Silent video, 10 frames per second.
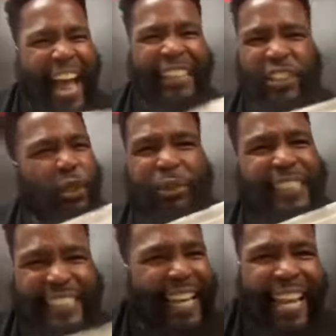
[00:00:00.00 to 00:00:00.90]
Not your
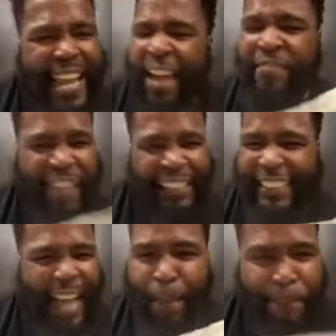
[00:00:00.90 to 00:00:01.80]
city,
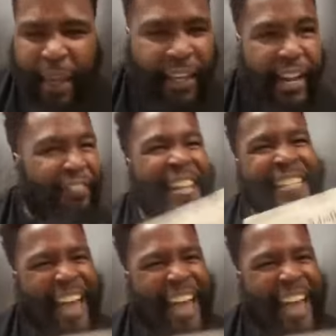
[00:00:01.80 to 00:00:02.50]
that's not big enough.